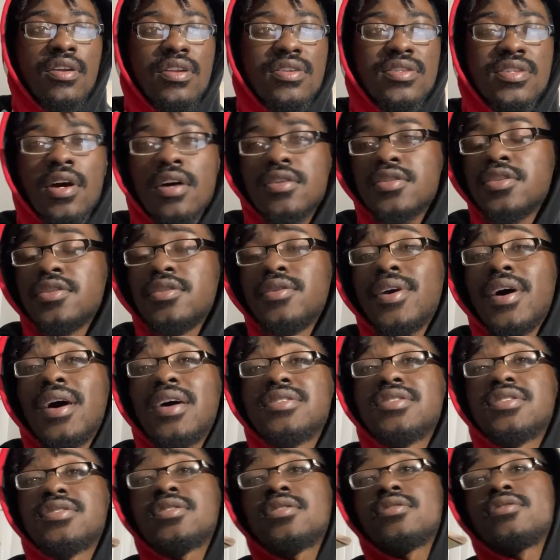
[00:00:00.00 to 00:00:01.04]
and talk to you guys
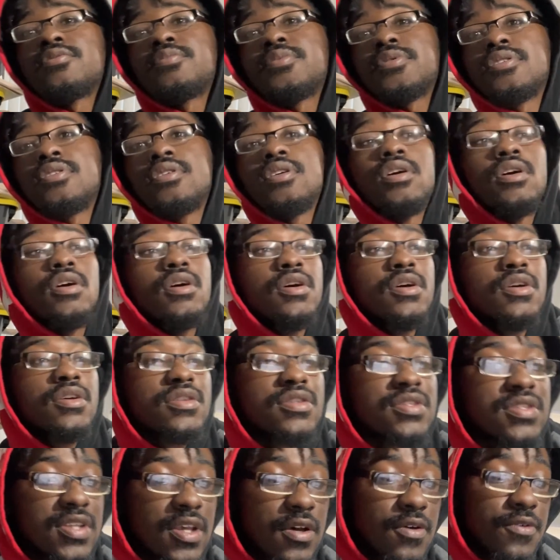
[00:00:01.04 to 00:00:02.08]
just a little bit.
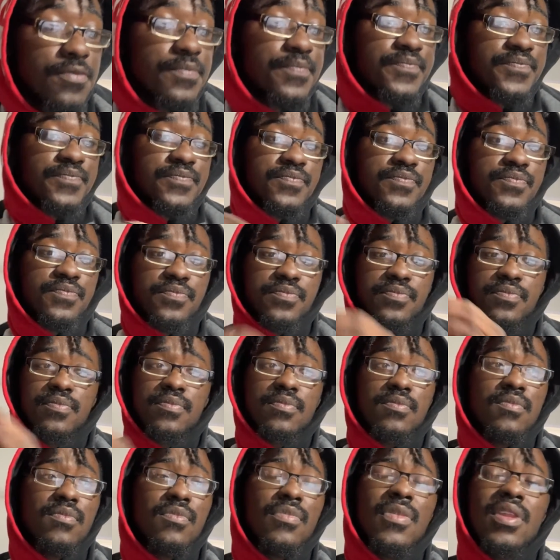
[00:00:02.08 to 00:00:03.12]
So,
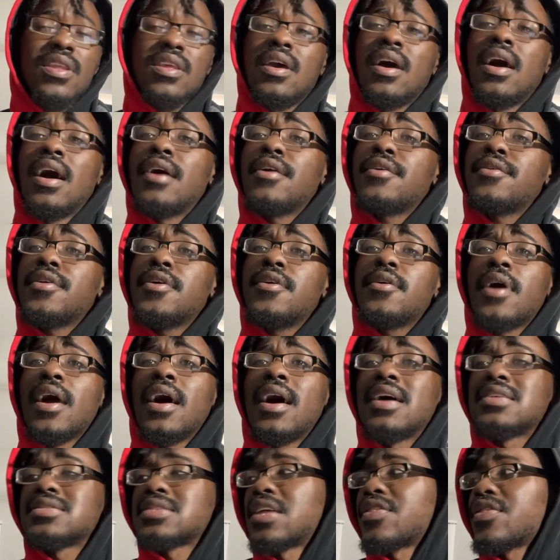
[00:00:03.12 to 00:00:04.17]
I don't know,
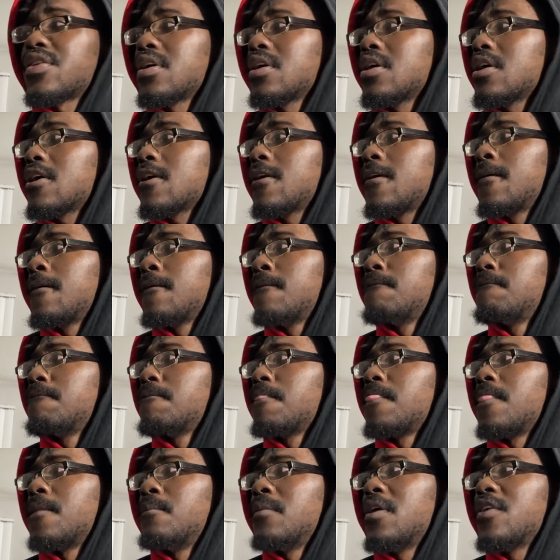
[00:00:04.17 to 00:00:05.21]
guys. I think
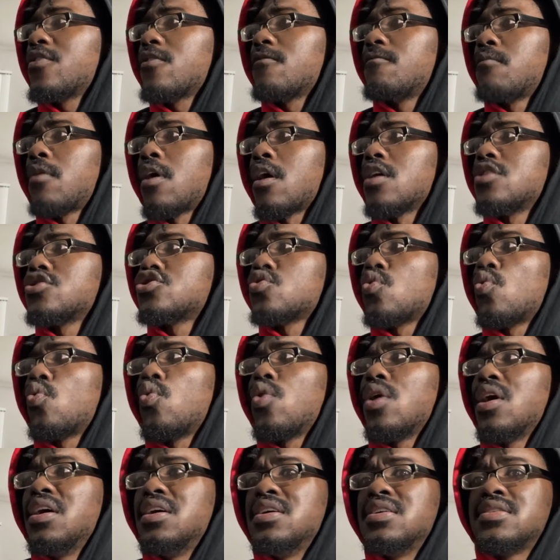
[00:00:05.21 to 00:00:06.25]
the month of March
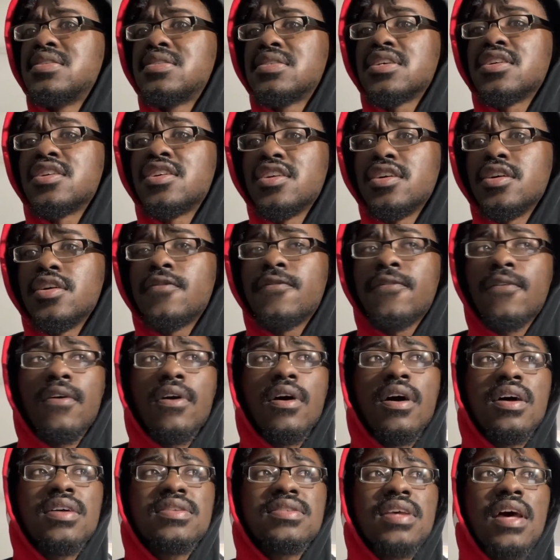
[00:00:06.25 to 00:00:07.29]
was good for
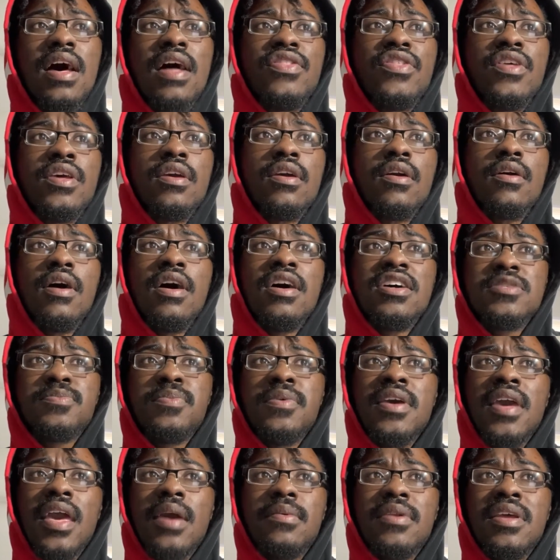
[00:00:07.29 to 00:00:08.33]
us. I think us
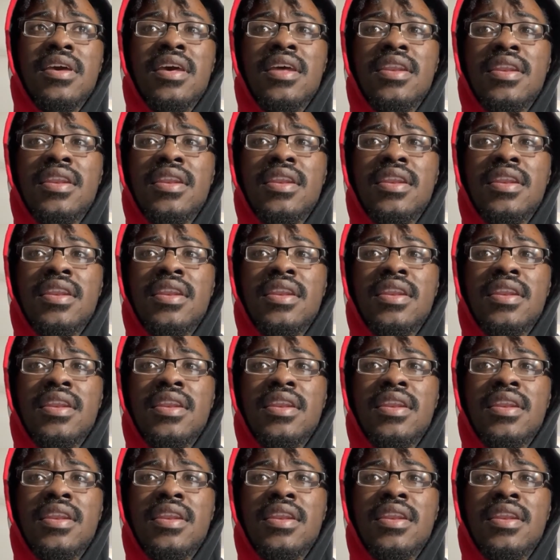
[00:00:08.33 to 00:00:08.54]
being able to hit